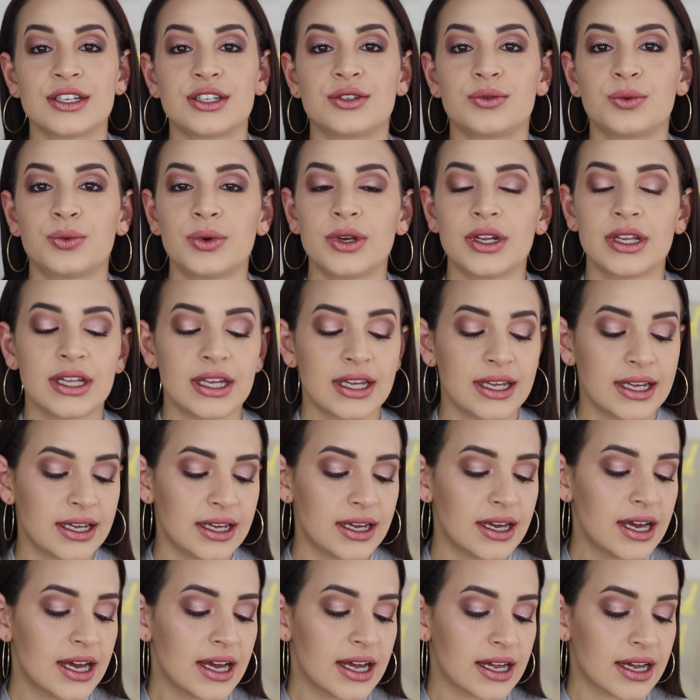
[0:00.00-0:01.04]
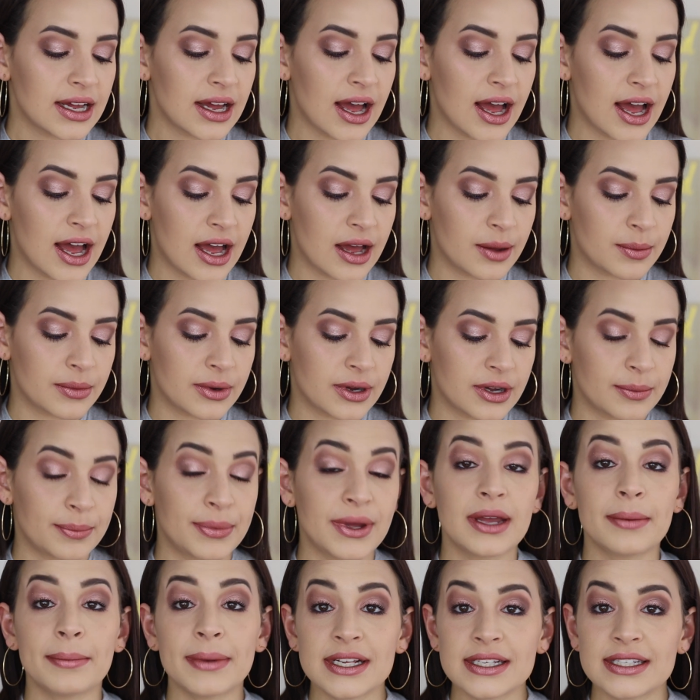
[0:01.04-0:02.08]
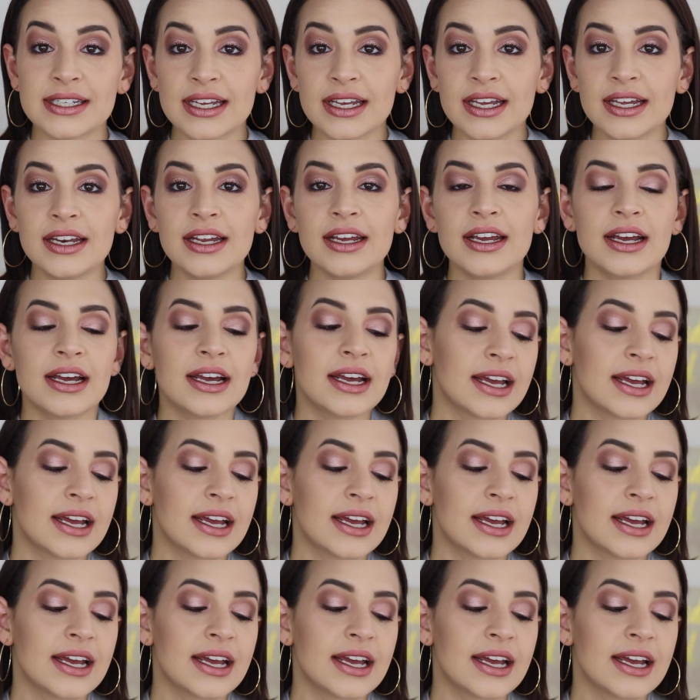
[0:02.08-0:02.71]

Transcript: It's really um, pigmented,